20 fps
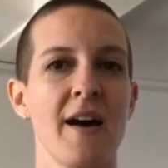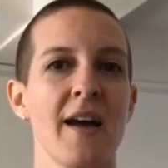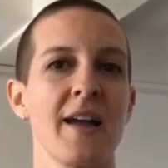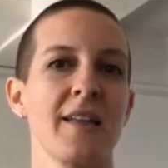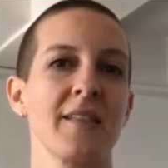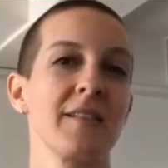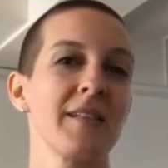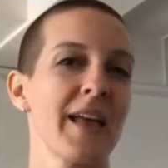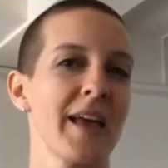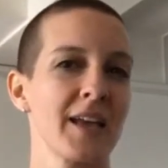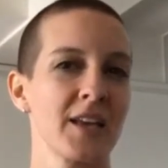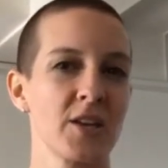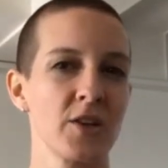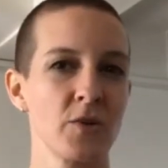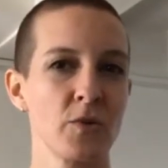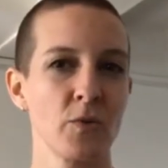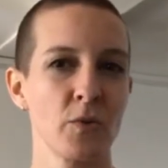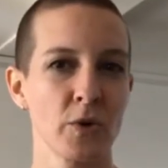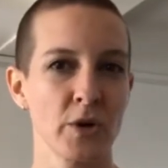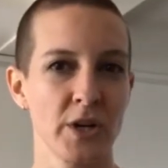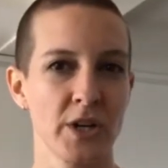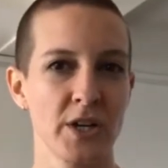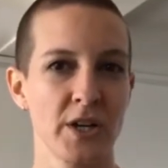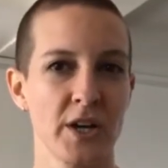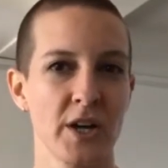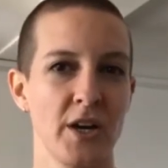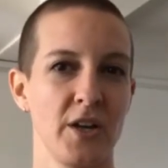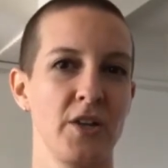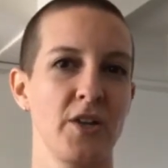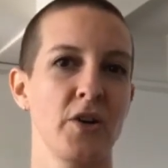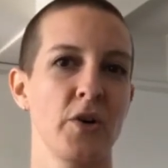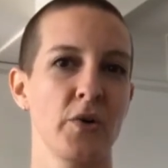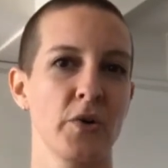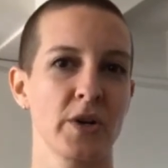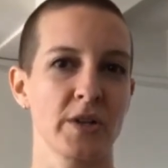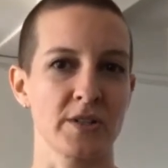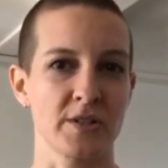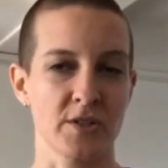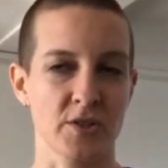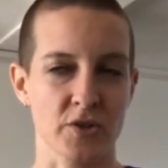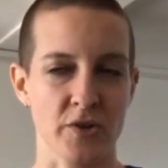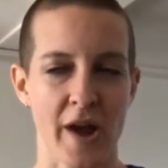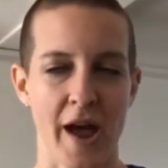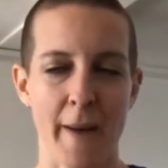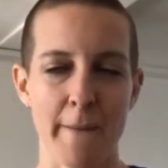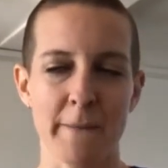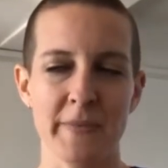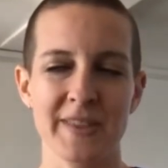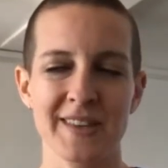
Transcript: like you would a yoga strap.